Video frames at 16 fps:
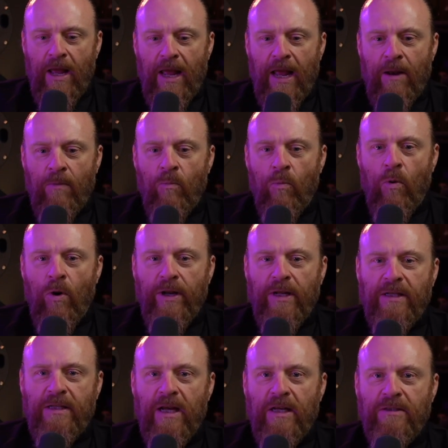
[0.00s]
and what
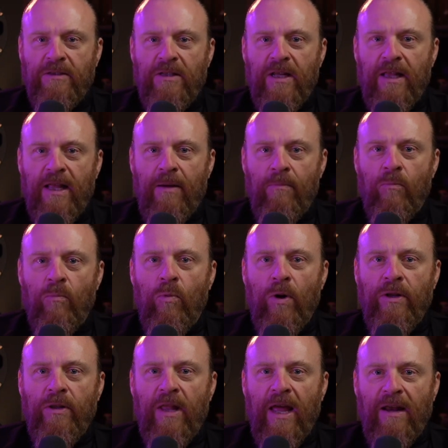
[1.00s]
it does to them
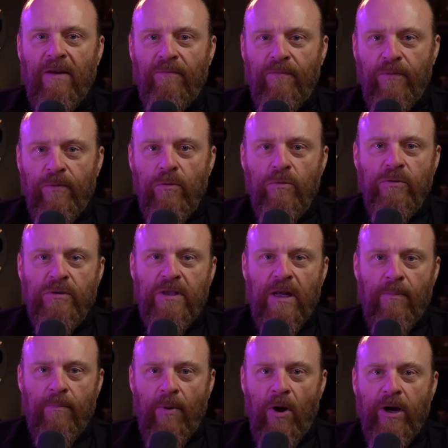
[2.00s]
when they infuse
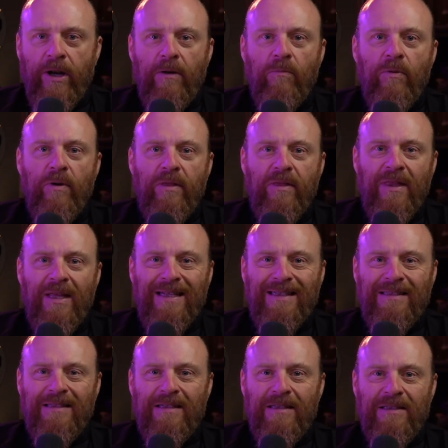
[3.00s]
their body with
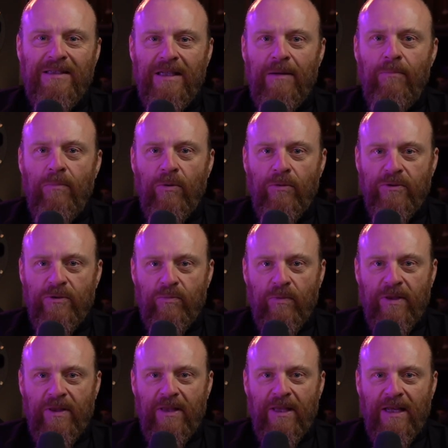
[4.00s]
these symbols
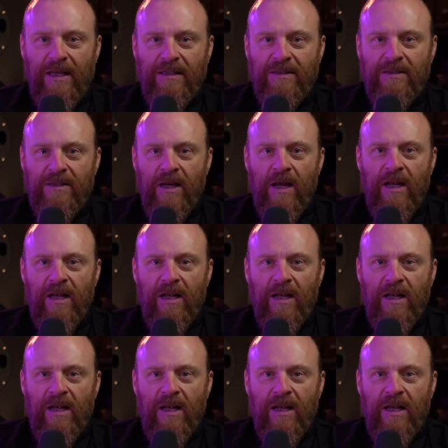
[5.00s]
with these